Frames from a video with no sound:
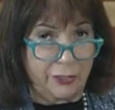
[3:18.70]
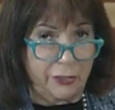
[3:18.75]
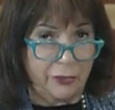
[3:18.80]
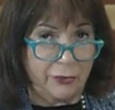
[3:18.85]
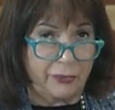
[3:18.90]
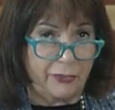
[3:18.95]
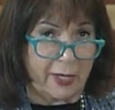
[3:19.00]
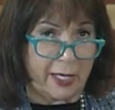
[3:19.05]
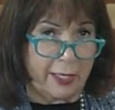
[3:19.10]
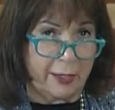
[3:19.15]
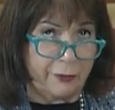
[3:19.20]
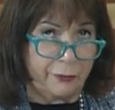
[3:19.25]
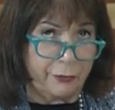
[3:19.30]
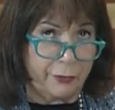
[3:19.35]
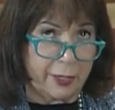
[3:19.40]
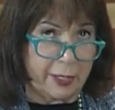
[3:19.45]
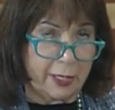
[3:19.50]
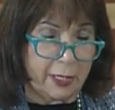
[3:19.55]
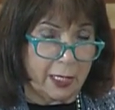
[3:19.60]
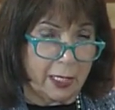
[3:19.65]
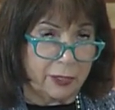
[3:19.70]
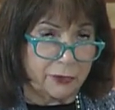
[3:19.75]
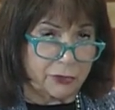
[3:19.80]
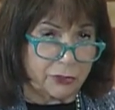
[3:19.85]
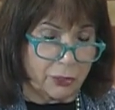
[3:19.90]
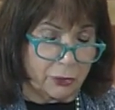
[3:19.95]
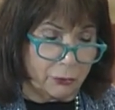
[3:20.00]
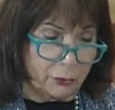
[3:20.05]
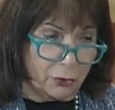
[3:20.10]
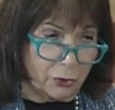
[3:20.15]
of every
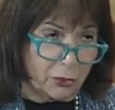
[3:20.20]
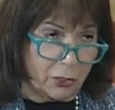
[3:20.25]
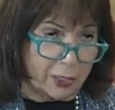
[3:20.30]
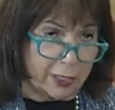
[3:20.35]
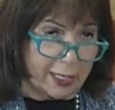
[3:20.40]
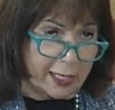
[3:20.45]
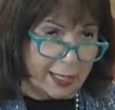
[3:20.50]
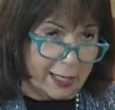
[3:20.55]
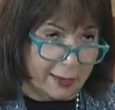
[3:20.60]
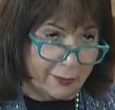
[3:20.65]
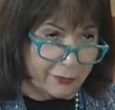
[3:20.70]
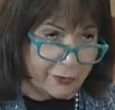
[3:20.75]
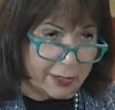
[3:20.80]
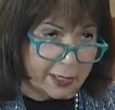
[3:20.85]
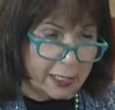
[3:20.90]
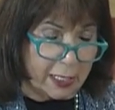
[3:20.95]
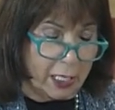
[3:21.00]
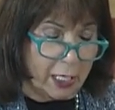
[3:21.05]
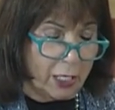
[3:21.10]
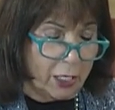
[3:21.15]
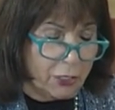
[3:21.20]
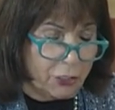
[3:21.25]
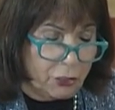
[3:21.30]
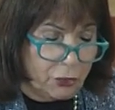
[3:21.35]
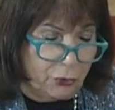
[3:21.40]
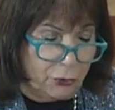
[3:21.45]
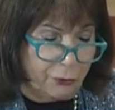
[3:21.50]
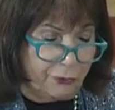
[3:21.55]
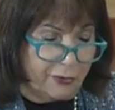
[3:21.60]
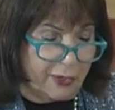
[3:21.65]
so-called heaven,
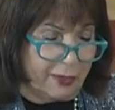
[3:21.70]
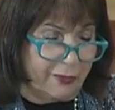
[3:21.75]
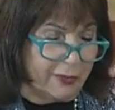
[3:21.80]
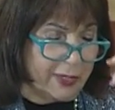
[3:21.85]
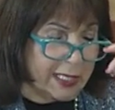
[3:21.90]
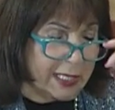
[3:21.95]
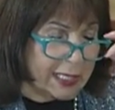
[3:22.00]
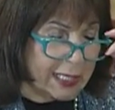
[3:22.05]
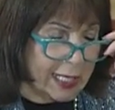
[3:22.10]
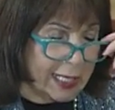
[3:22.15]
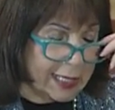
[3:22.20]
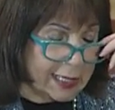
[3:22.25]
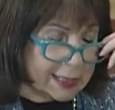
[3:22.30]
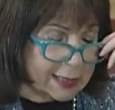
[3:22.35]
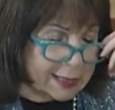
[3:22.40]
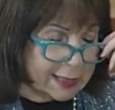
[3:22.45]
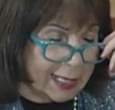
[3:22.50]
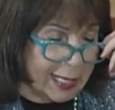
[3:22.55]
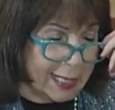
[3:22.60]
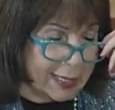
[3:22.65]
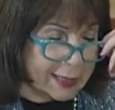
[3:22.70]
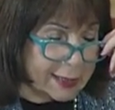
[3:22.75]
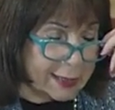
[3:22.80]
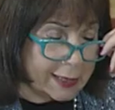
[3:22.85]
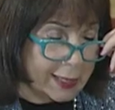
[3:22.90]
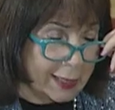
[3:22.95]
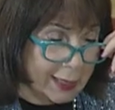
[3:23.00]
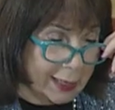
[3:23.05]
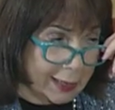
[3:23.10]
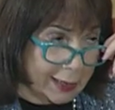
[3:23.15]
you've given it like a Zagat
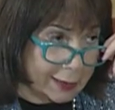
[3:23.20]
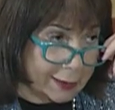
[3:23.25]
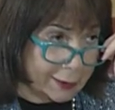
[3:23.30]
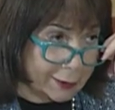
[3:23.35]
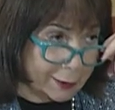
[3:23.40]
guide.